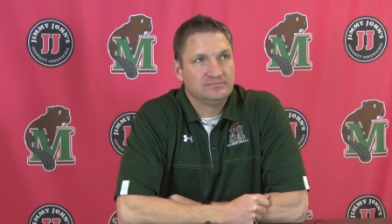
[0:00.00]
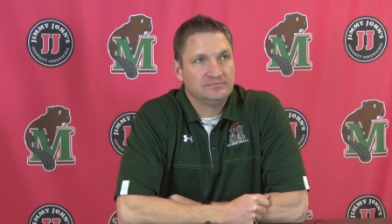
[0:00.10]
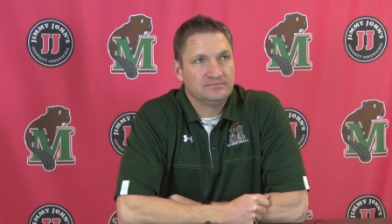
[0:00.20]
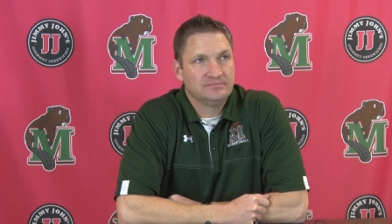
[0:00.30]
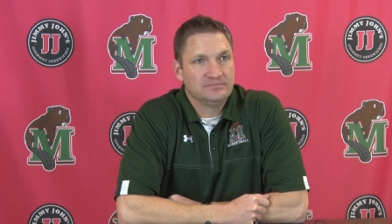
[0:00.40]
this
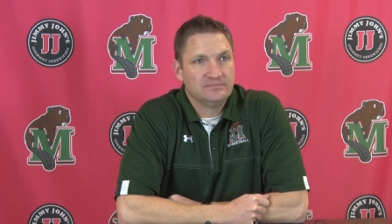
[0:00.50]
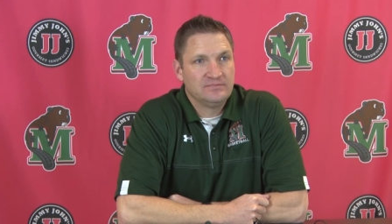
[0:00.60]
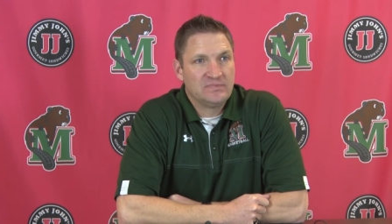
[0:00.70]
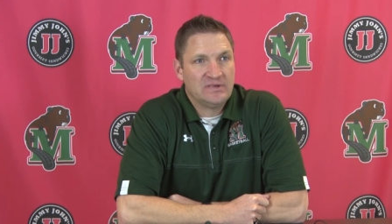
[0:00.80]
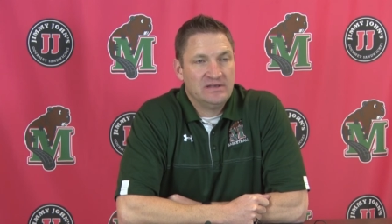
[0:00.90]
week?
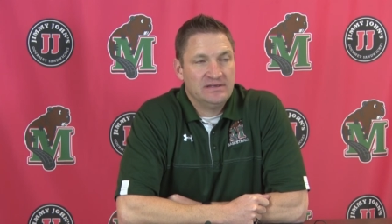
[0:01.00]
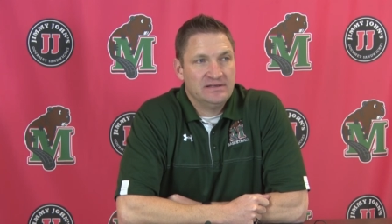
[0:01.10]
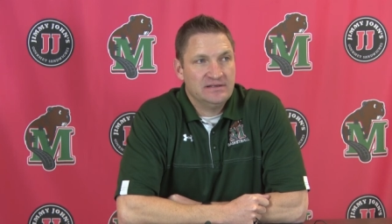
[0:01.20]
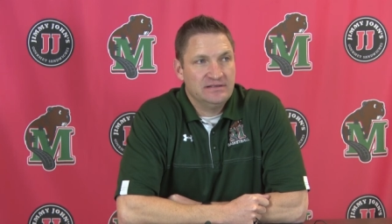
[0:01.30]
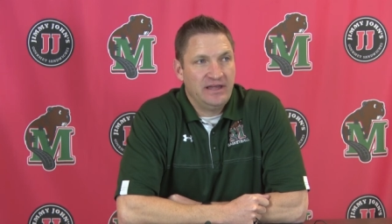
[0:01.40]

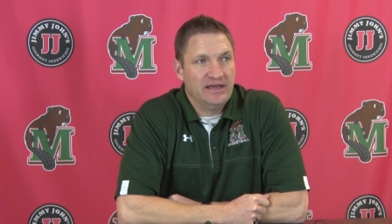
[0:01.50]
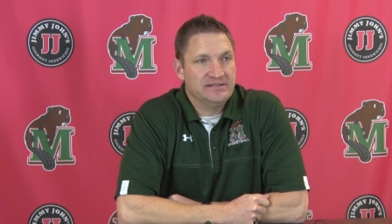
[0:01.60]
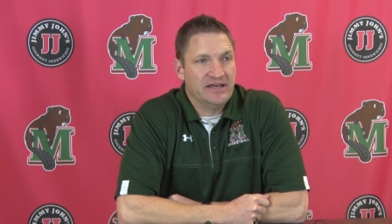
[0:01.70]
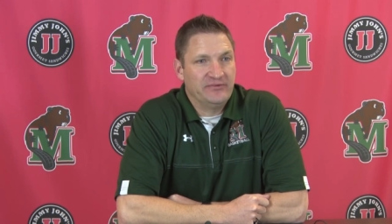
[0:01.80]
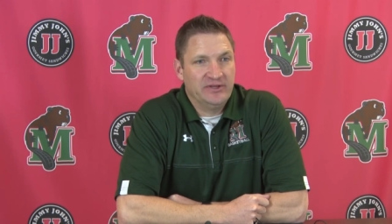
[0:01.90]
Yeah,
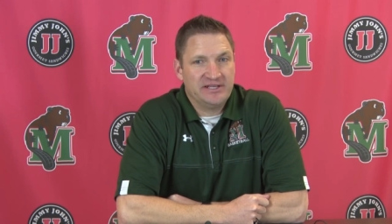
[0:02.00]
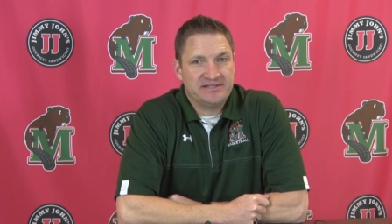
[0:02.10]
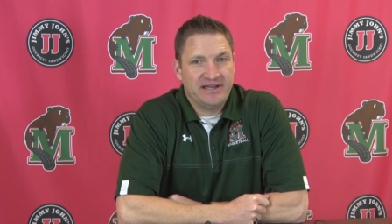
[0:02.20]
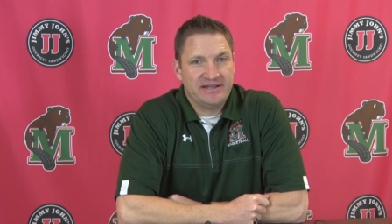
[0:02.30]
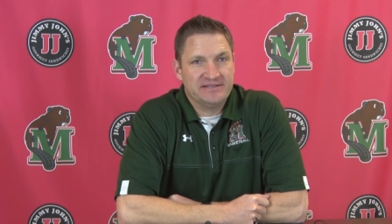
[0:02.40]
definitely
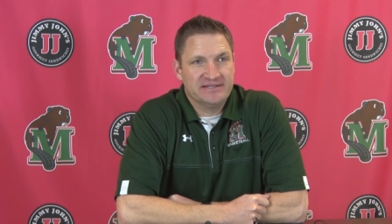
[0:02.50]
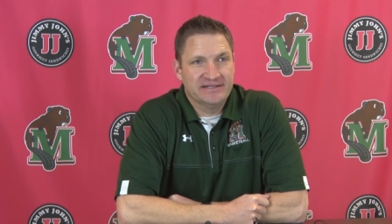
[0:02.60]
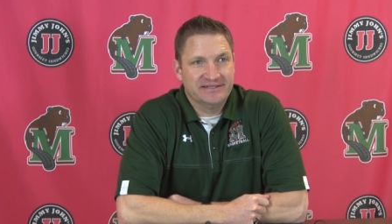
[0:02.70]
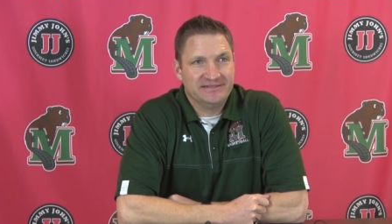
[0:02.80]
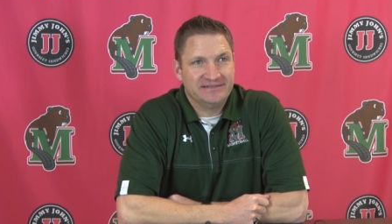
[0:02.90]
excited
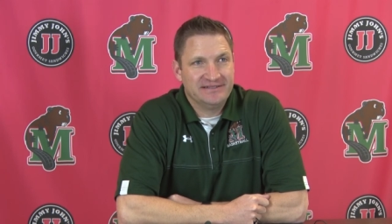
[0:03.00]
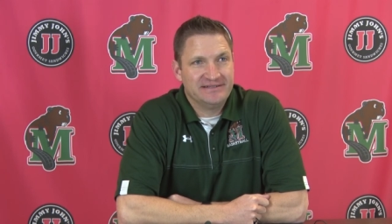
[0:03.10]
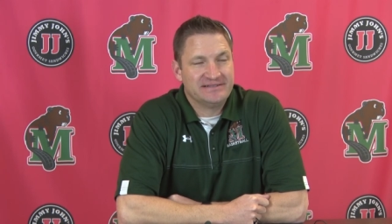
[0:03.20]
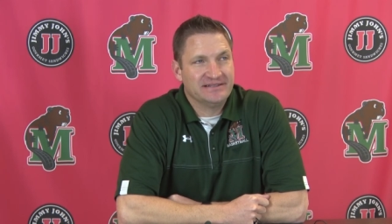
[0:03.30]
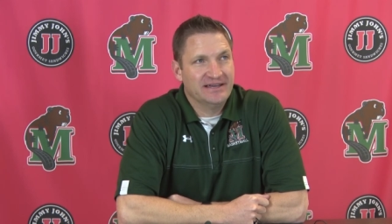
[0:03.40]
to,
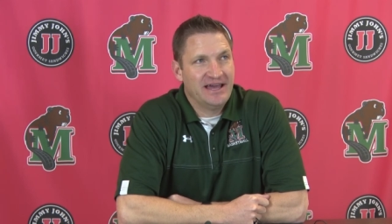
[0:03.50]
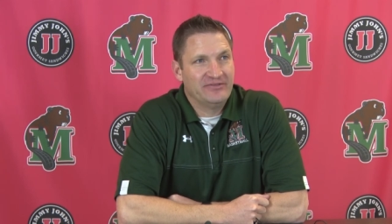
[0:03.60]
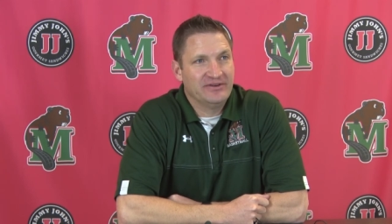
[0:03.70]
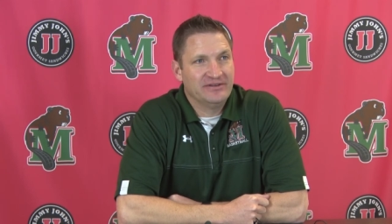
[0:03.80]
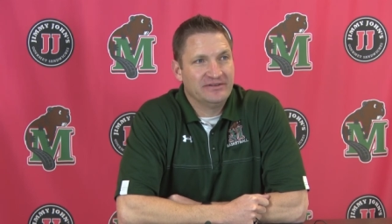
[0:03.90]
to have
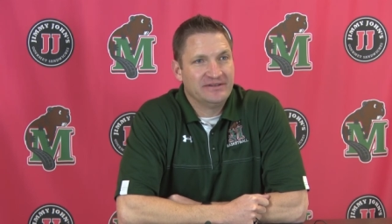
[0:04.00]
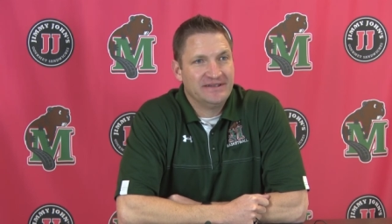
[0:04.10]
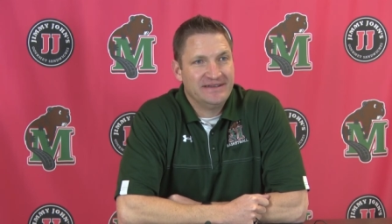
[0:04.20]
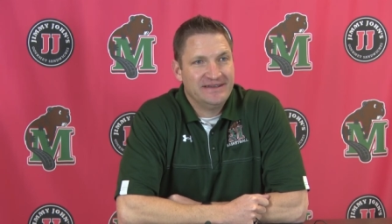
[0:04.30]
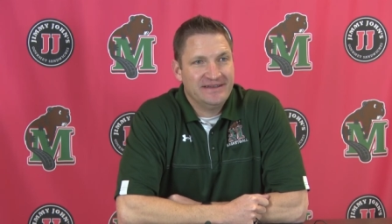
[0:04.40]
a,
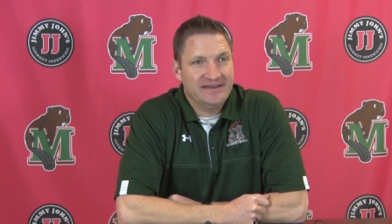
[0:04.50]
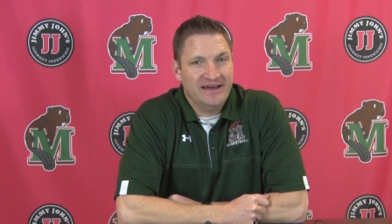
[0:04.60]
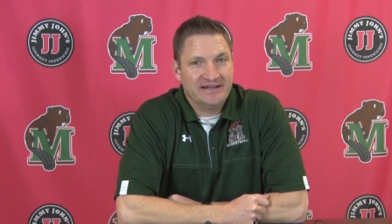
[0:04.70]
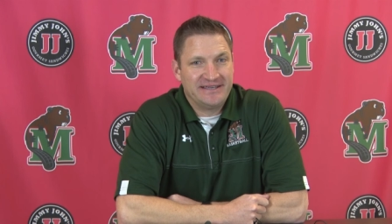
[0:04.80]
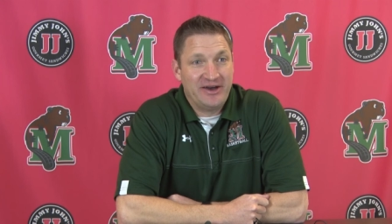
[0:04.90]

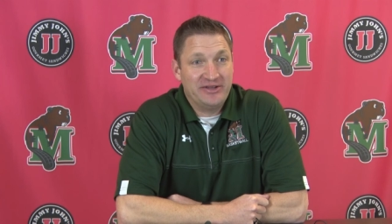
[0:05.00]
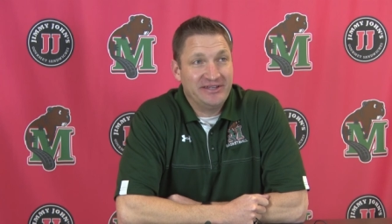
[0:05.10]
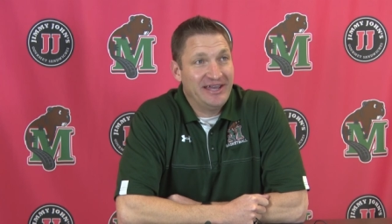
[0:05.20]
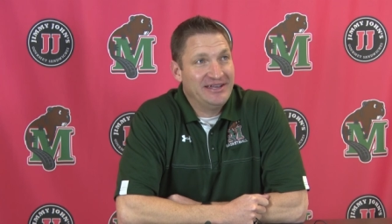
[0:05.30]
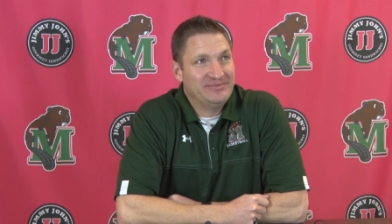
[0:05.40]
counting
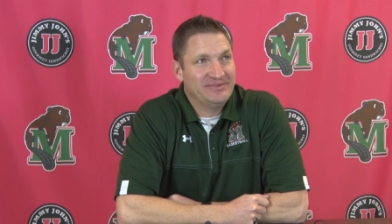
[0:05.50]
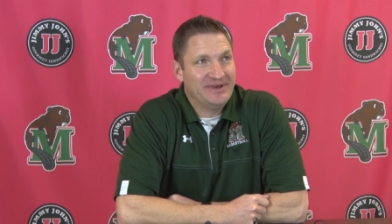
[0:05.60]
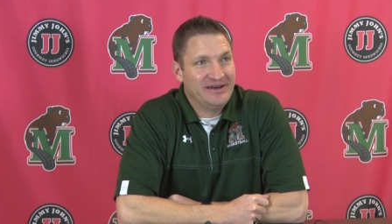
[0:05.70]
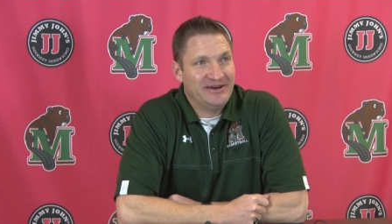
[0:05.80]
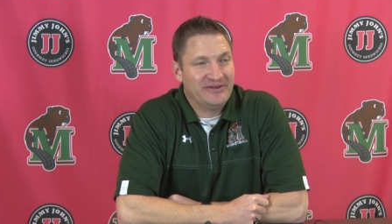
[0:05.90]
game
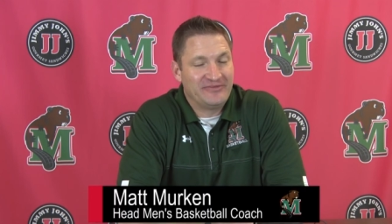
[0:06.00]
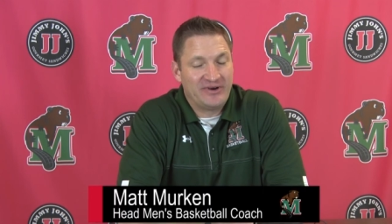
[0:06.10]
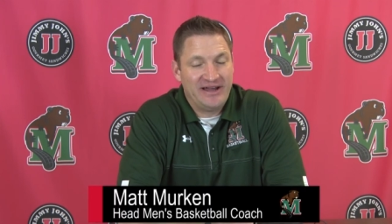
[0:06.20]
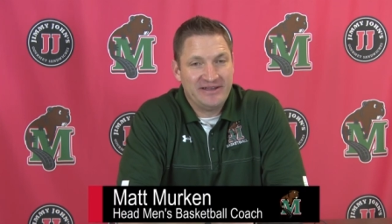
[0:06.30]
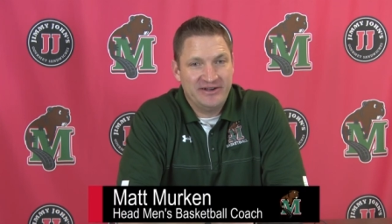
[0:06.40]
uh, on
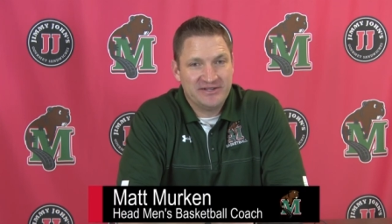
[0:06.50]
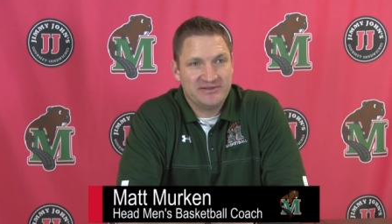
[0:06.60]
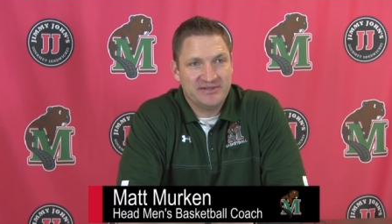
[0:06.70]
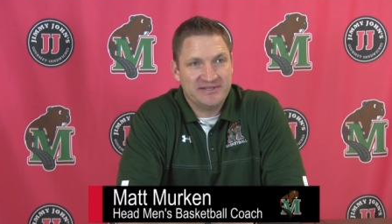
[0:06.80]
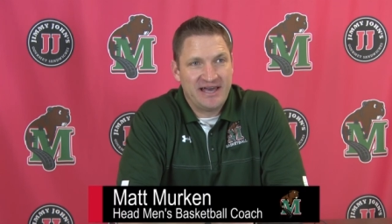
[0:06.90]
Friday and also
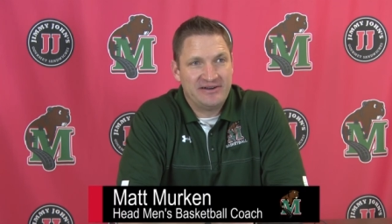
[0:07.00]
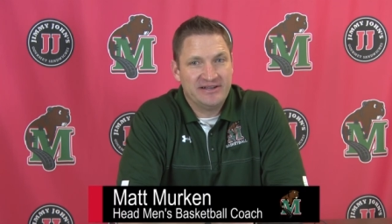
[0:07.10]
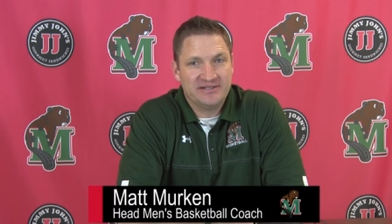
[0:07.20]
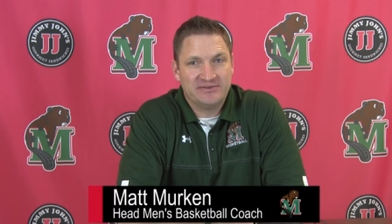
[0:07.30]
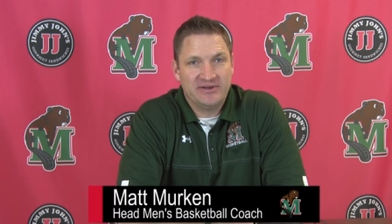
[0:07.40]
on
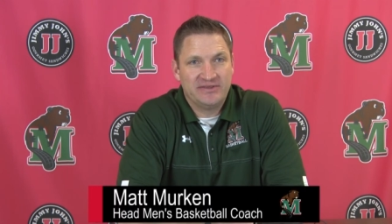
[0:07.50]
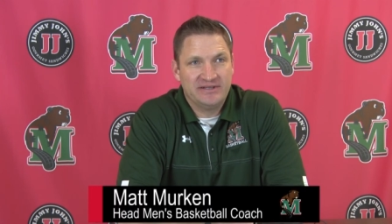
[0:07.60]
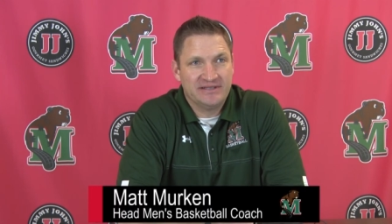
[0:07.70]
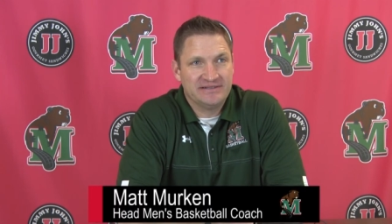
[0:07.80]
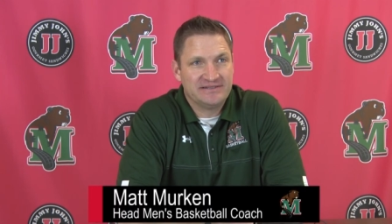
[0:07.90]
Saturday. So I
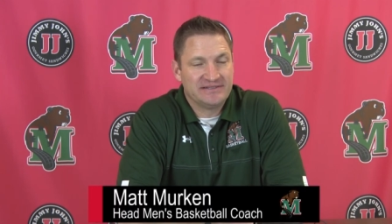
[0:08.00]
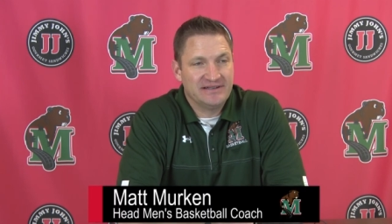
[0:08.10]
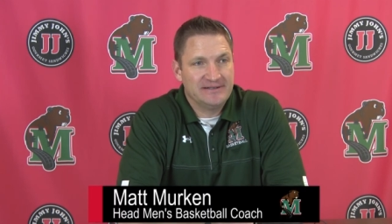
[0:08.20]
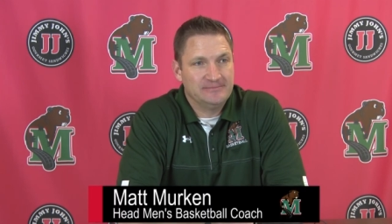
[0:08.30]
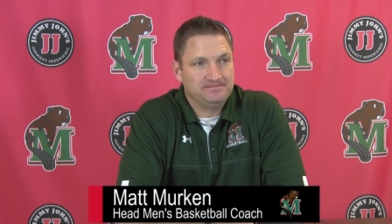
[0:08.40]
think it's
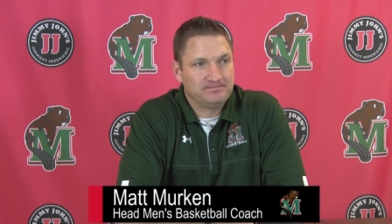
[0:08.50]
um,